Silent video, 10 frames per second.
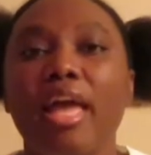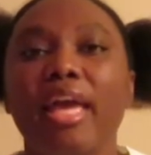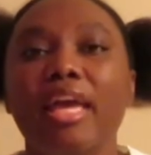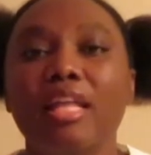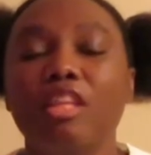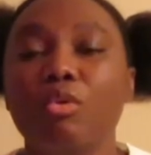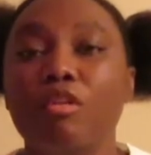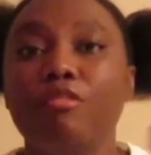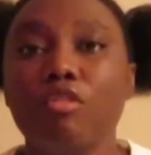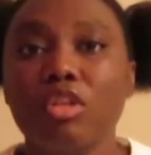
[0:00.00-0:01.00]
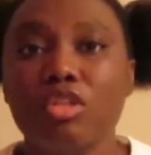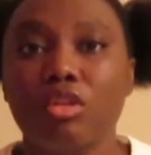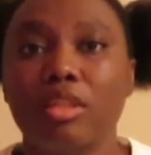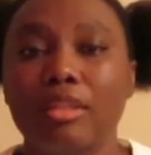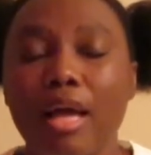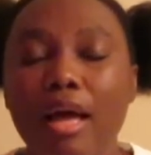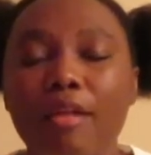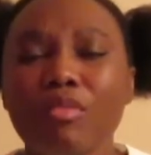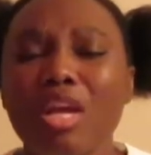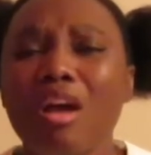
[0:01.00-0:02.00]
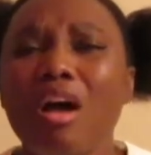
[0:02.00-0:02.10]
and they were focused on that.